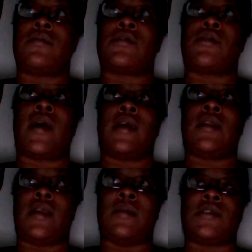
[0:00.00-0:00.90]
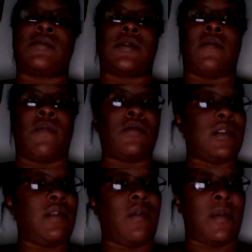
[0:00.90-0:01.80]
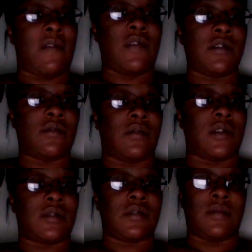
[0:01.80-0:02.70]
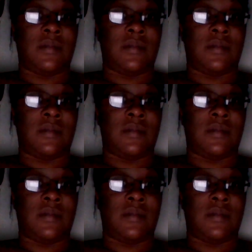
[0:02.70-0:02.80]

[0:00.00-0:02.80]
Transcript: So I had to name some stuff, mostly from that first course.